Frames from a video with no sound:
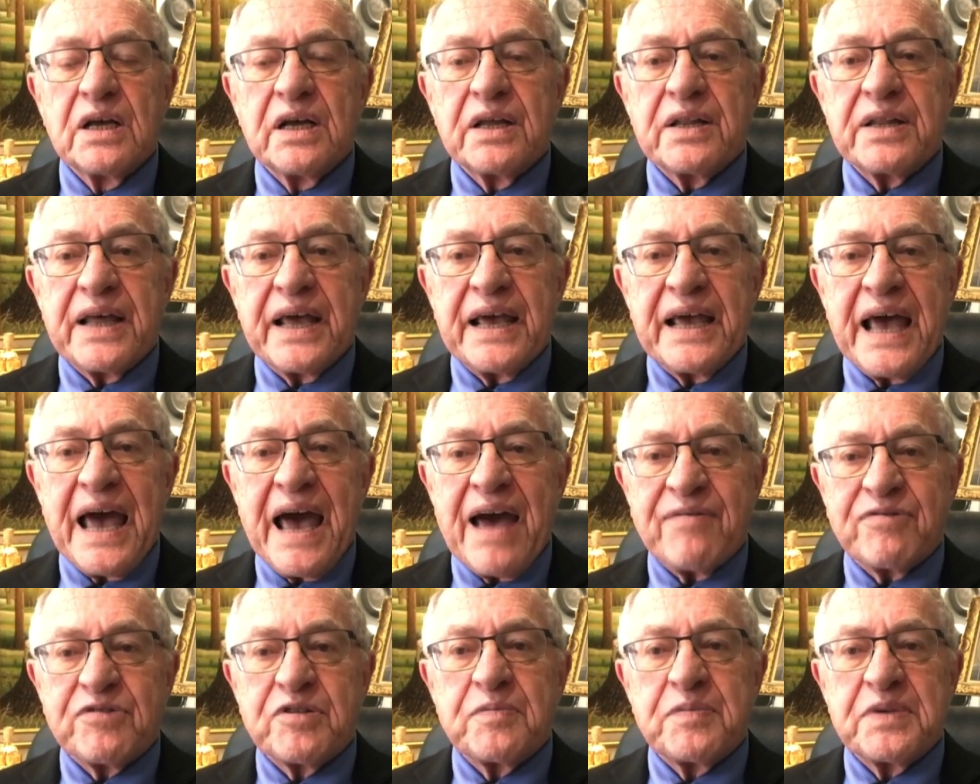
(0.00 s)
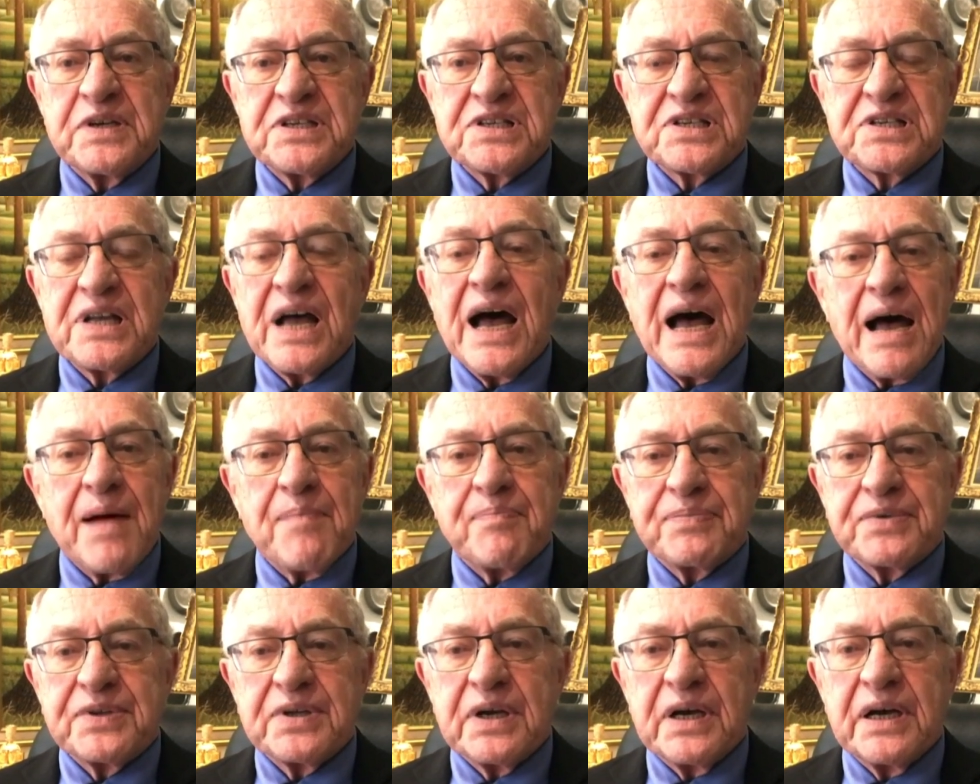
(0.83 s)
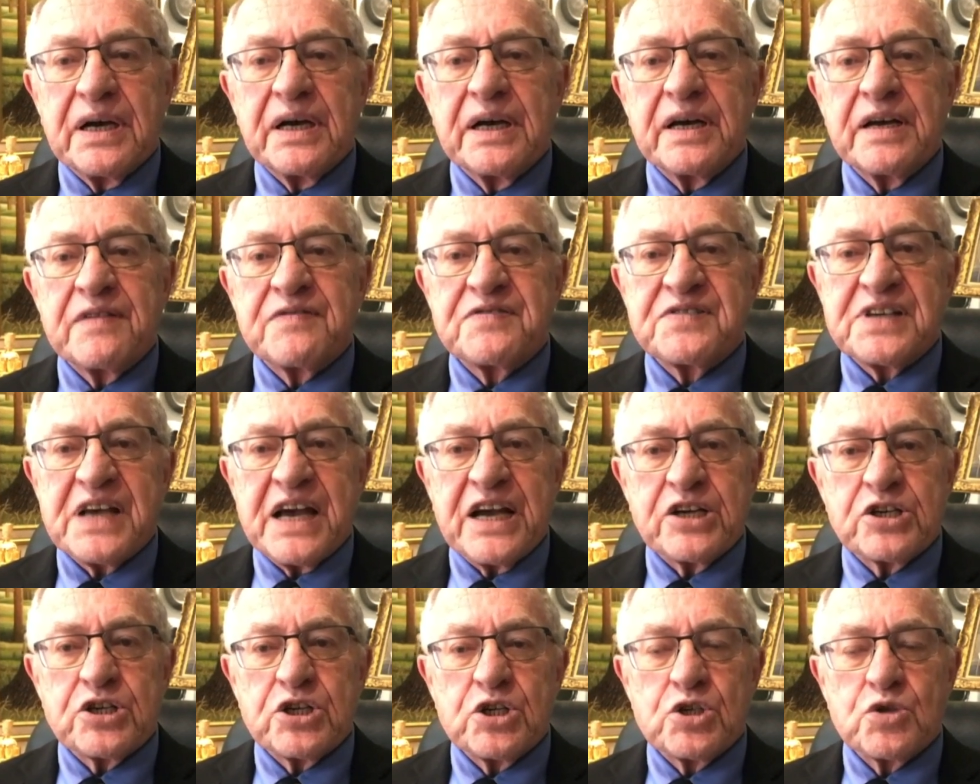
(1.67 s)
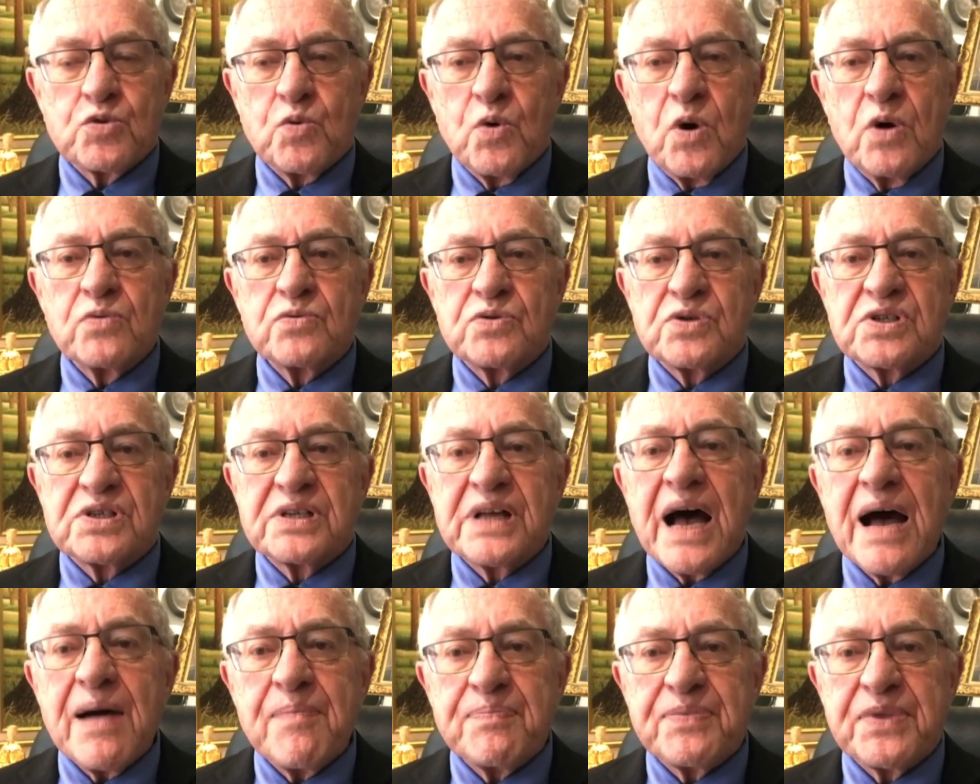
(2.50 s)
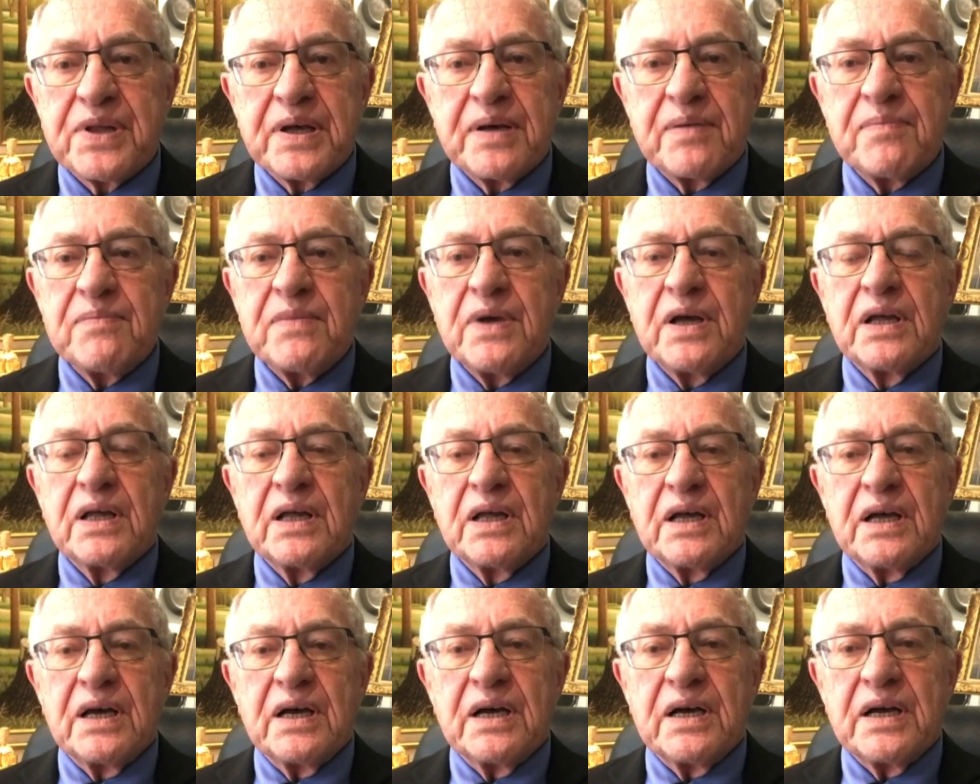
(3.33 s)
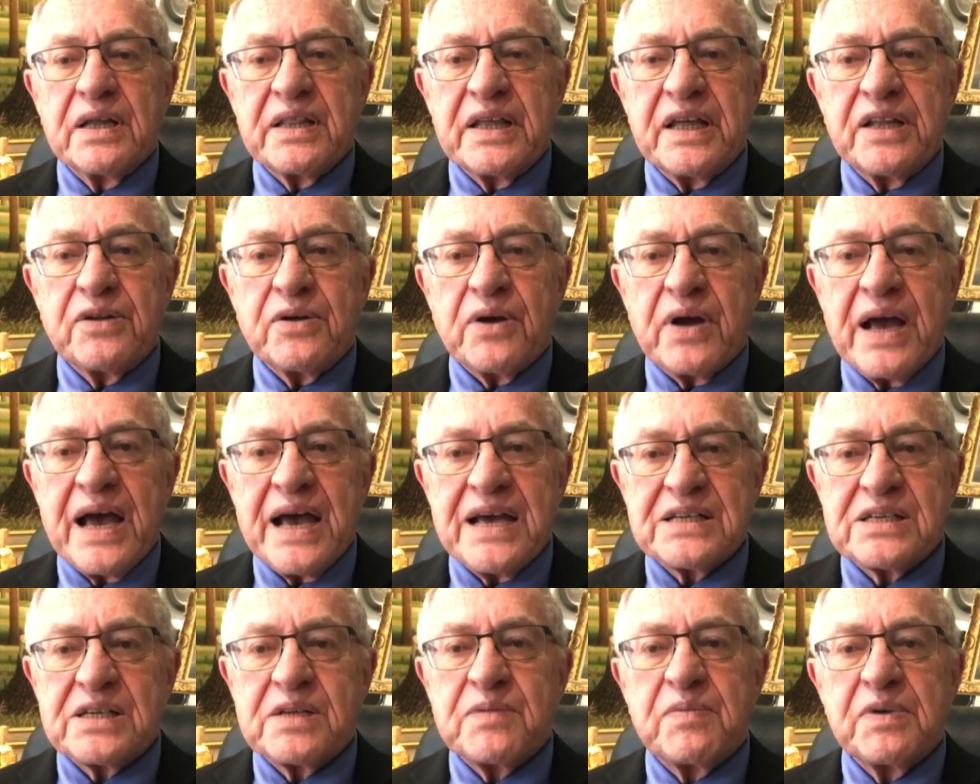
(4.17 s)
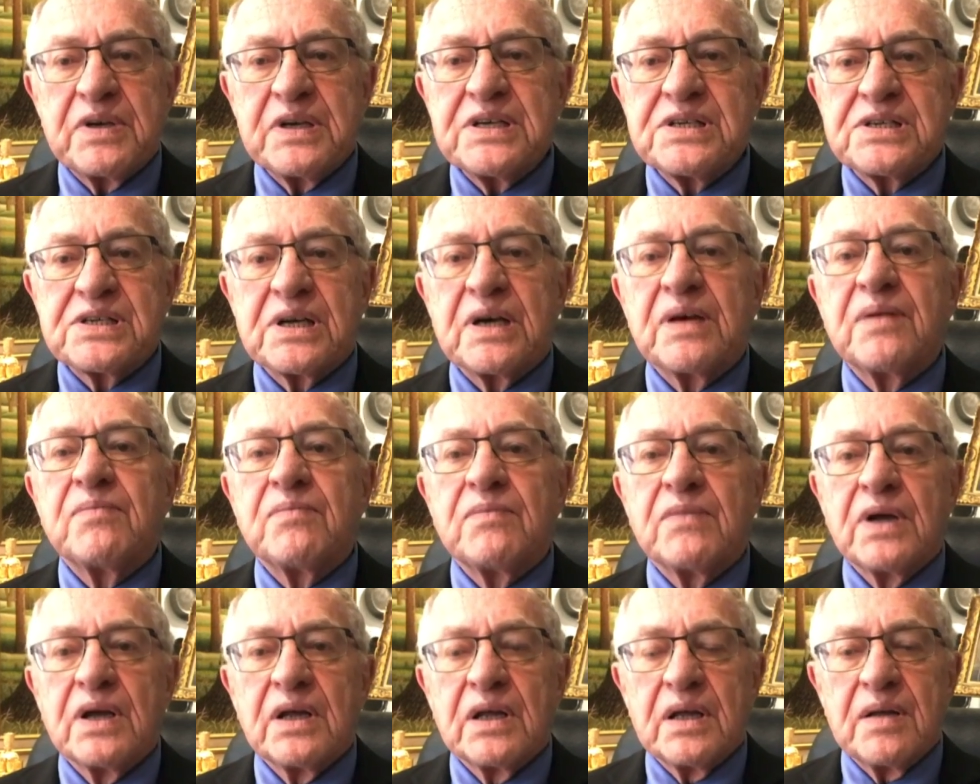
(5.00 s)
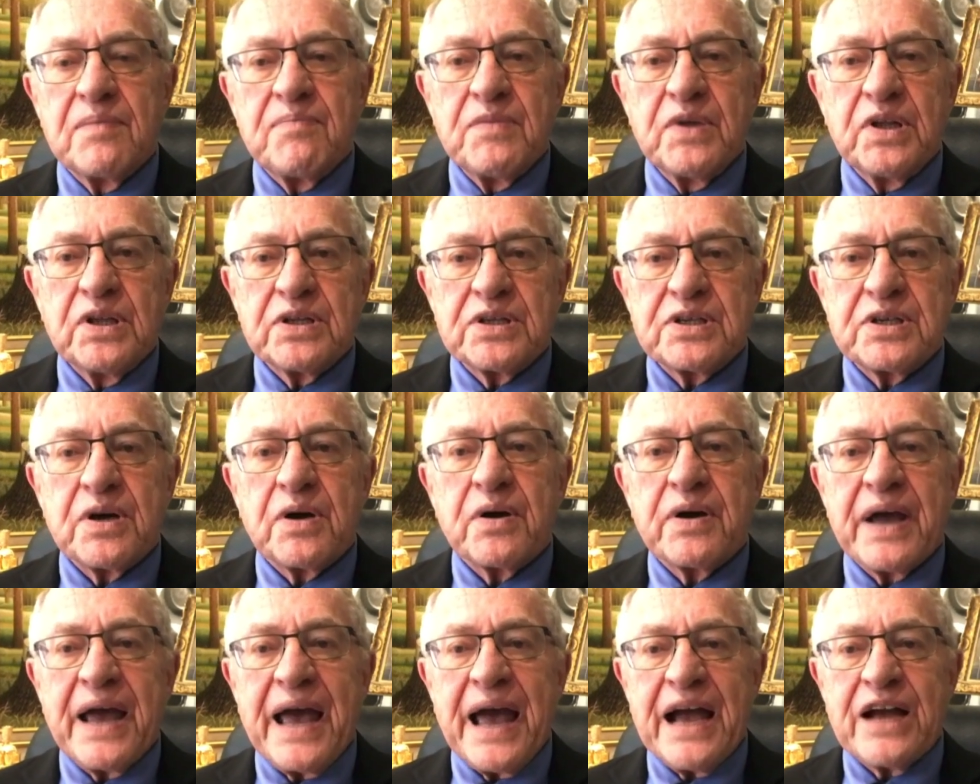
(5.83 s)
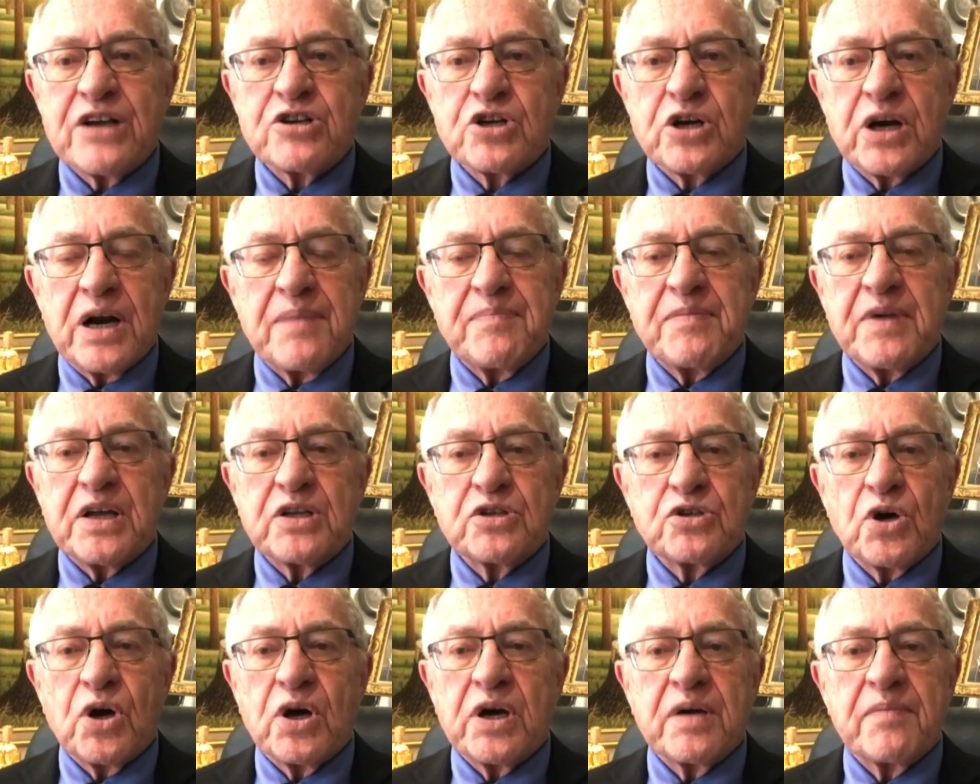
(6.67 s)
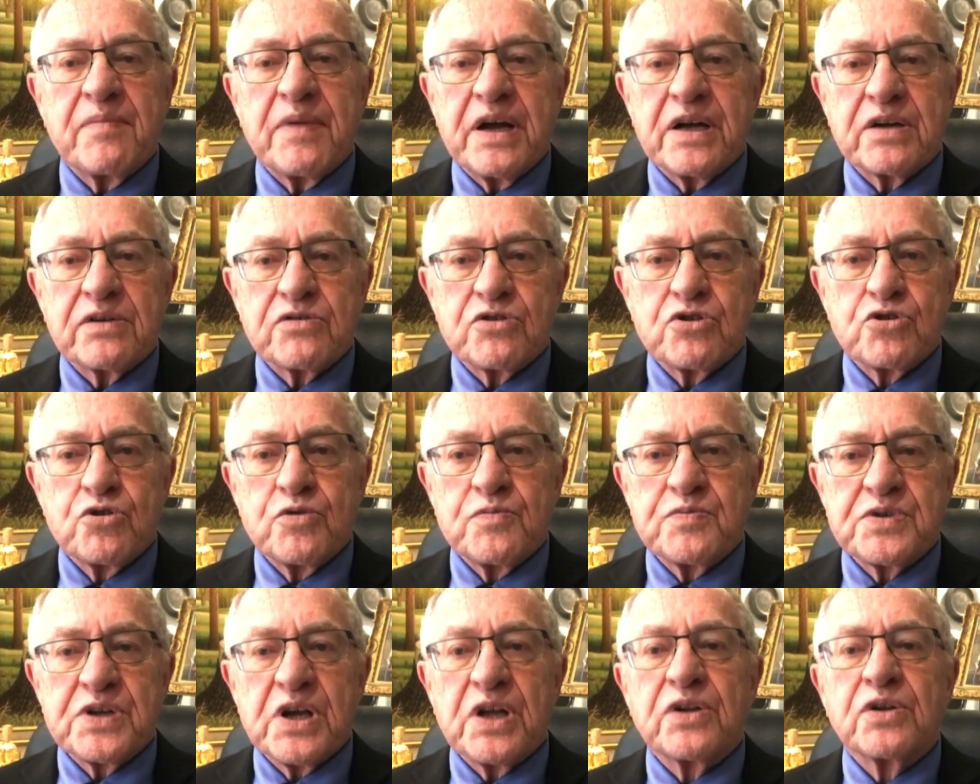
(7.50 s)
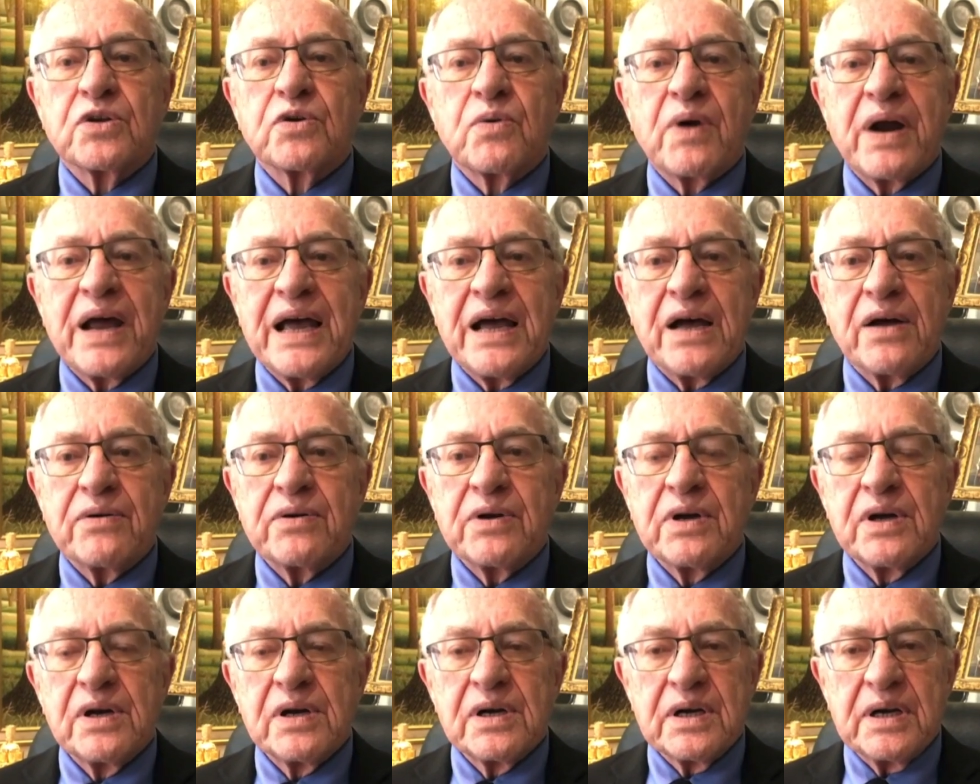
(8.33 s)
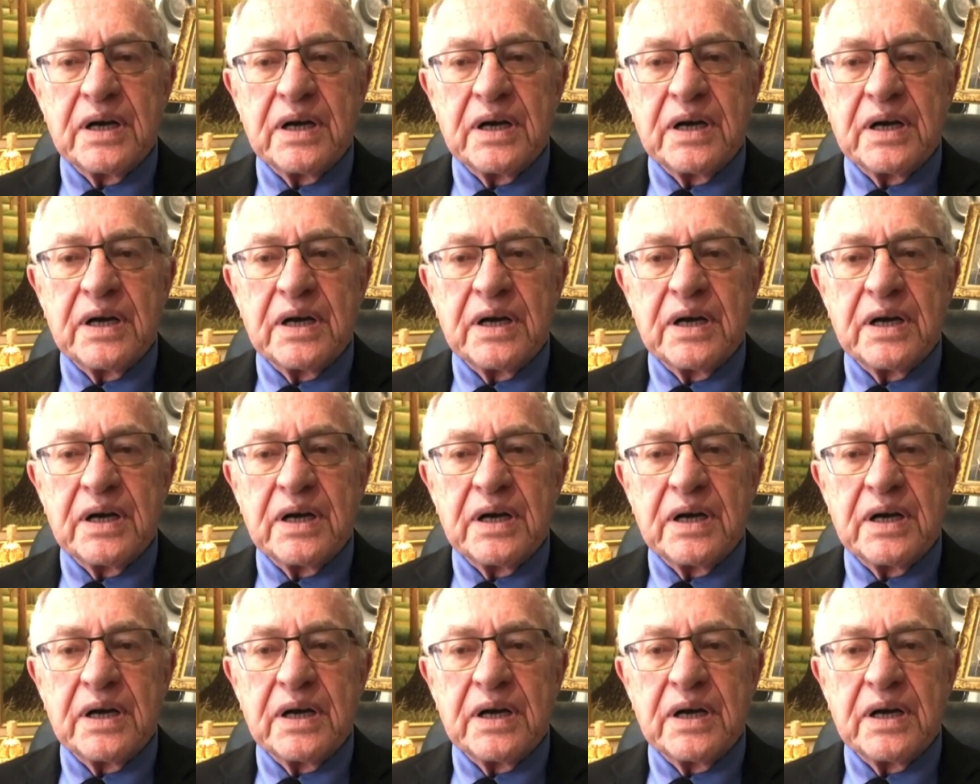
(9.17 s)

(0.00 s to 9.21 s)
They have to be stopped. Uh, if sanctions won't stop them, uh, then there has to be some military action. I'm not talking about troops on the ground.